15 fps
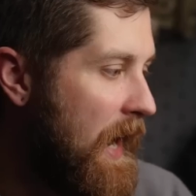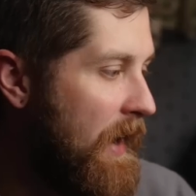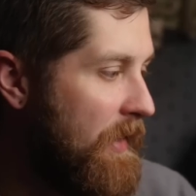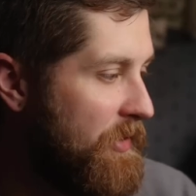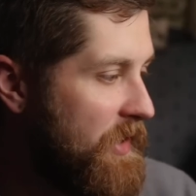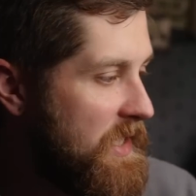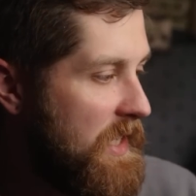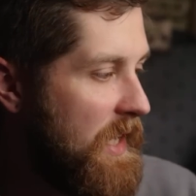
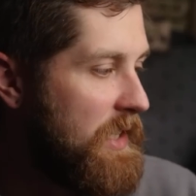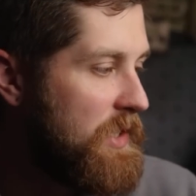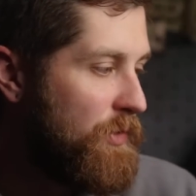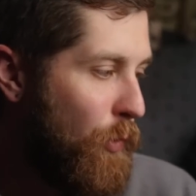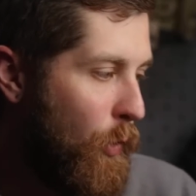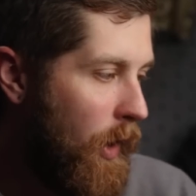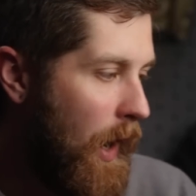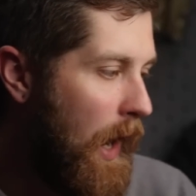And this stands
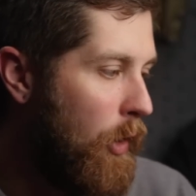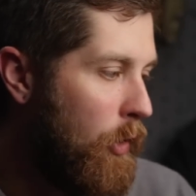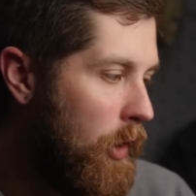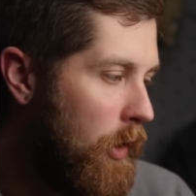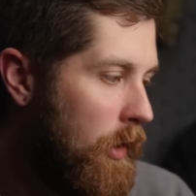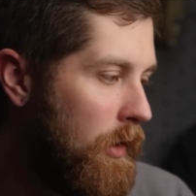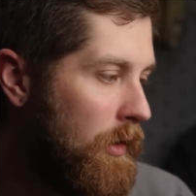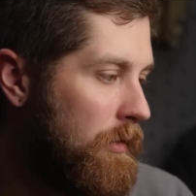for
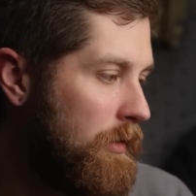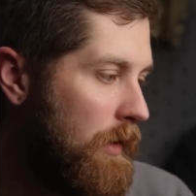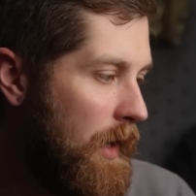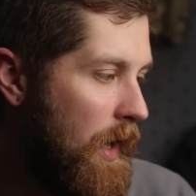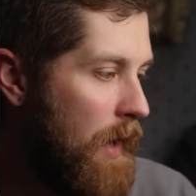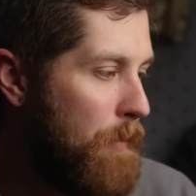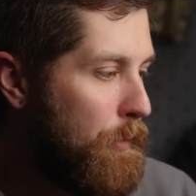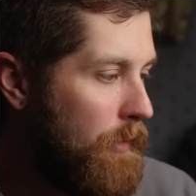alcohol,
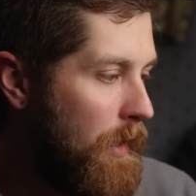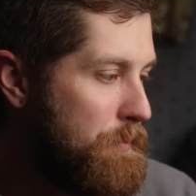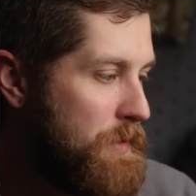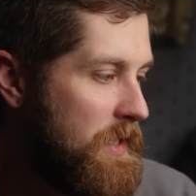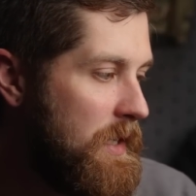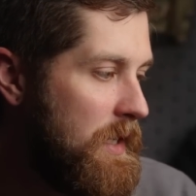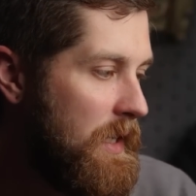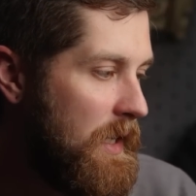
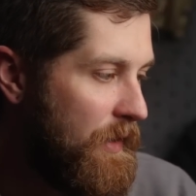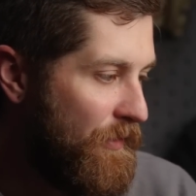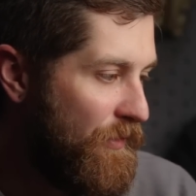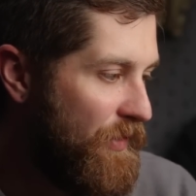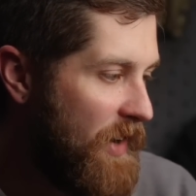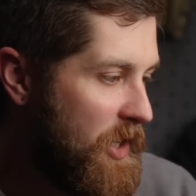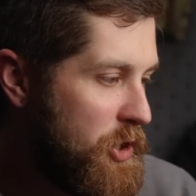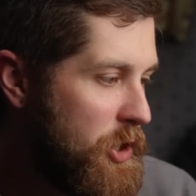epilepsy,
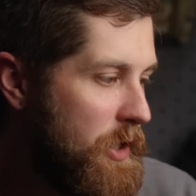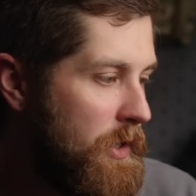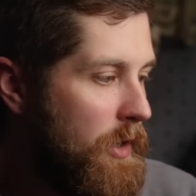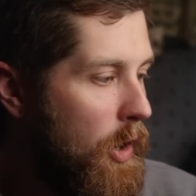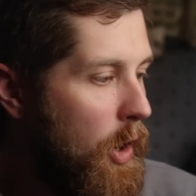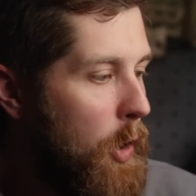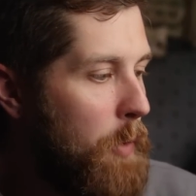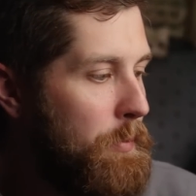infection,
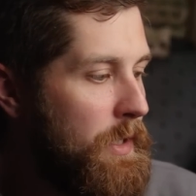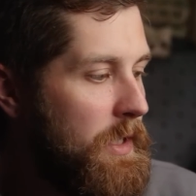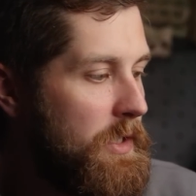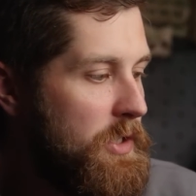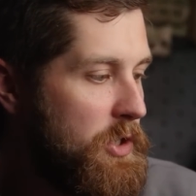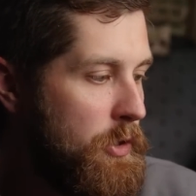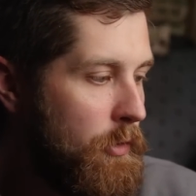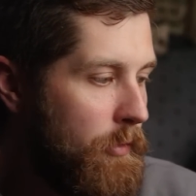
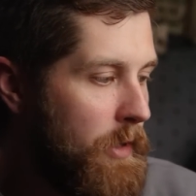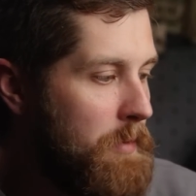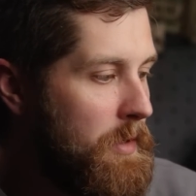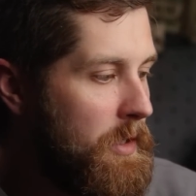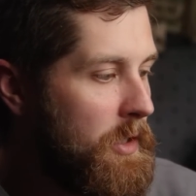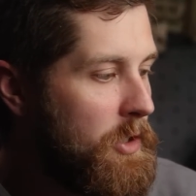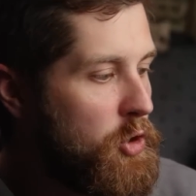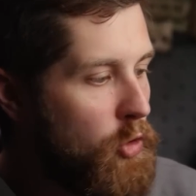opiates,
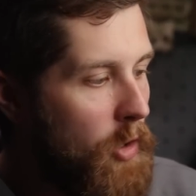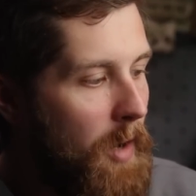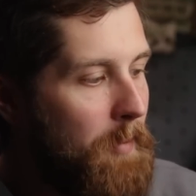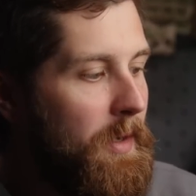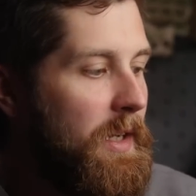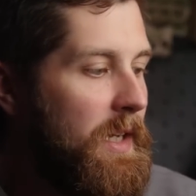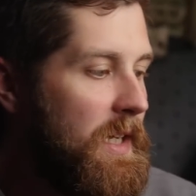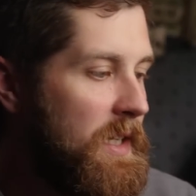uremia,
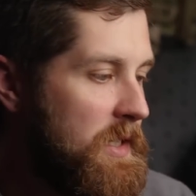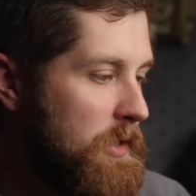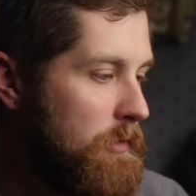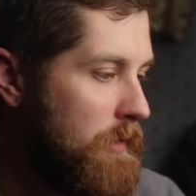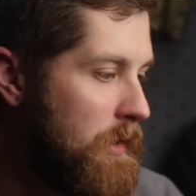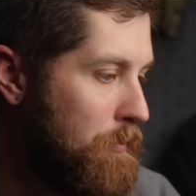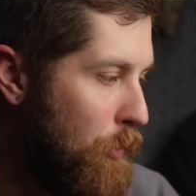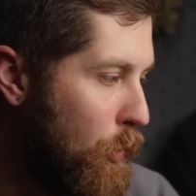trauma,
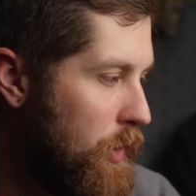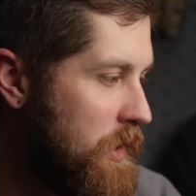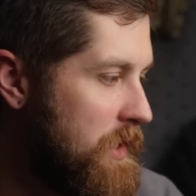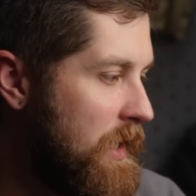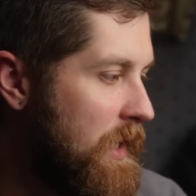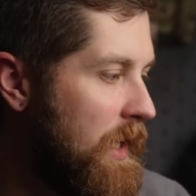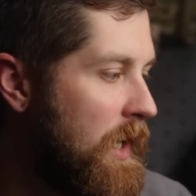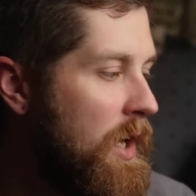insulin,
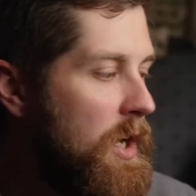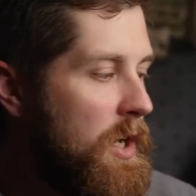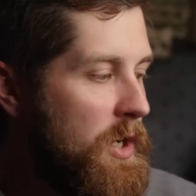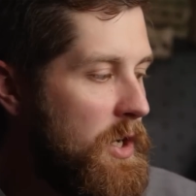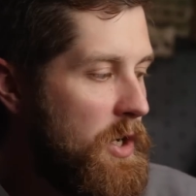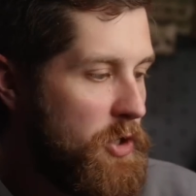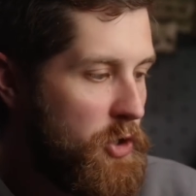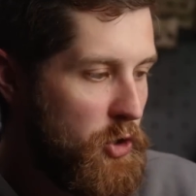poisoning,
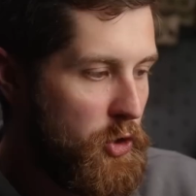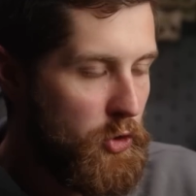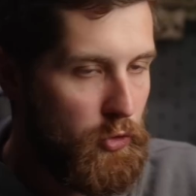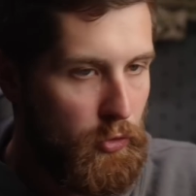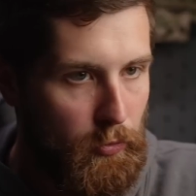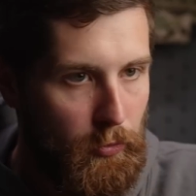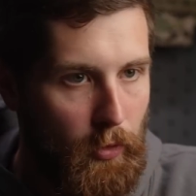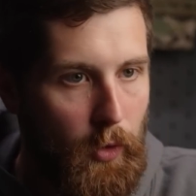
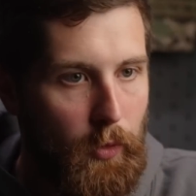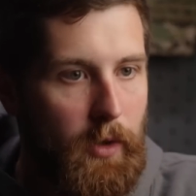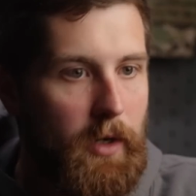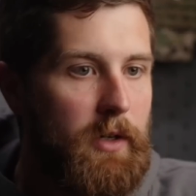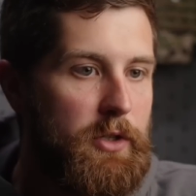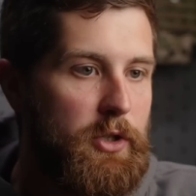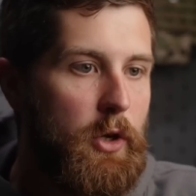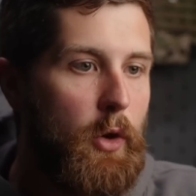stroke.
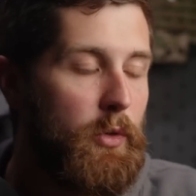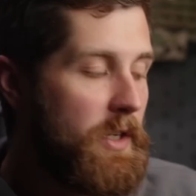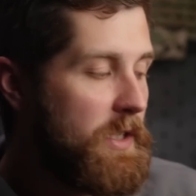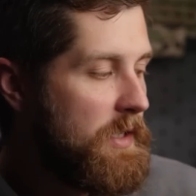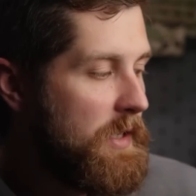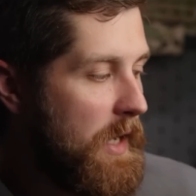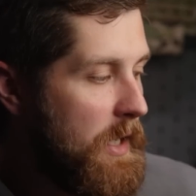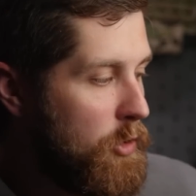So
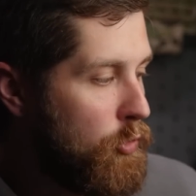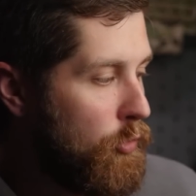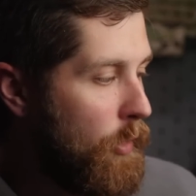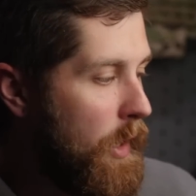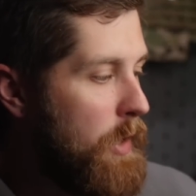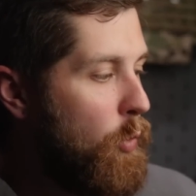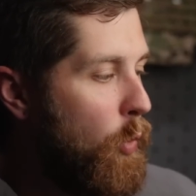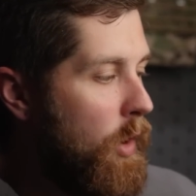this is a
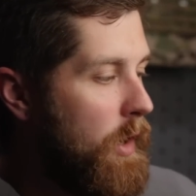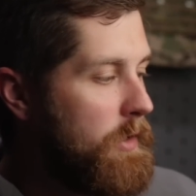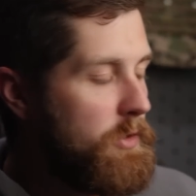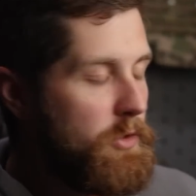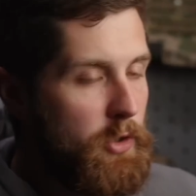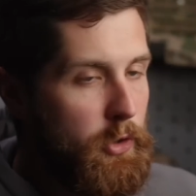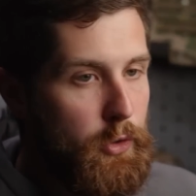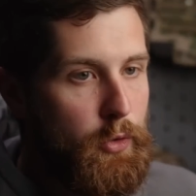great
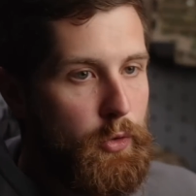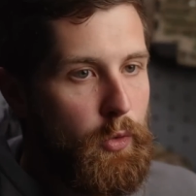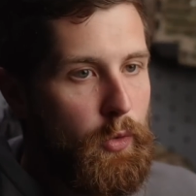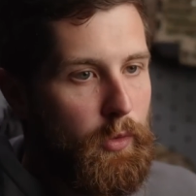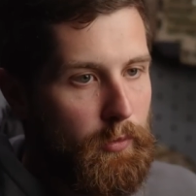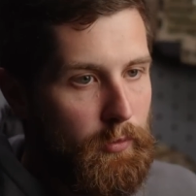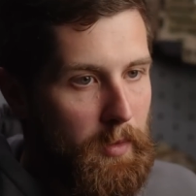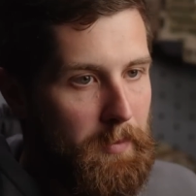one
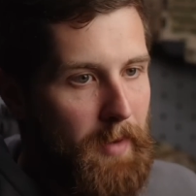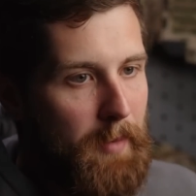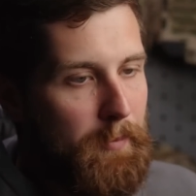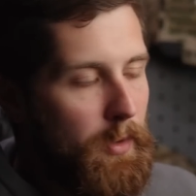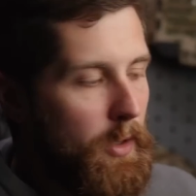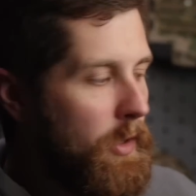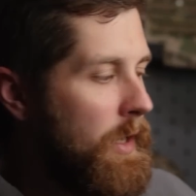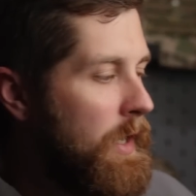to
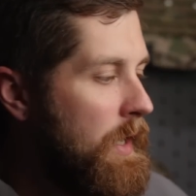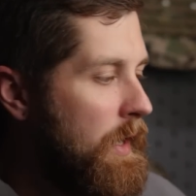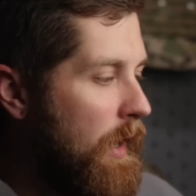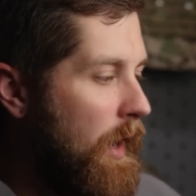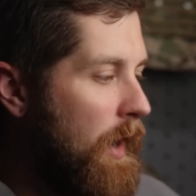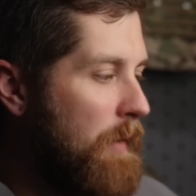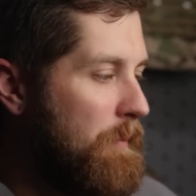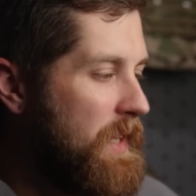remember.
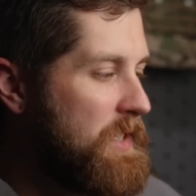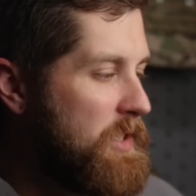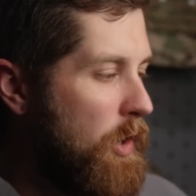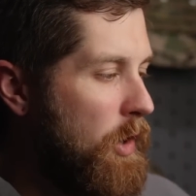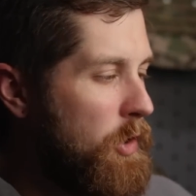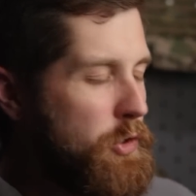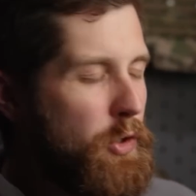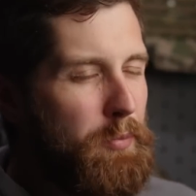Um, it's
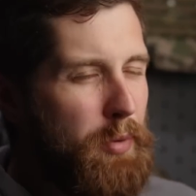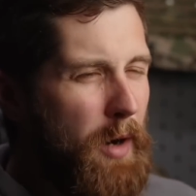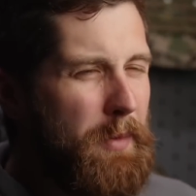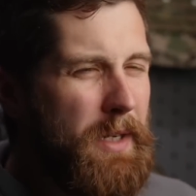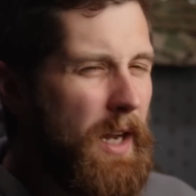also probably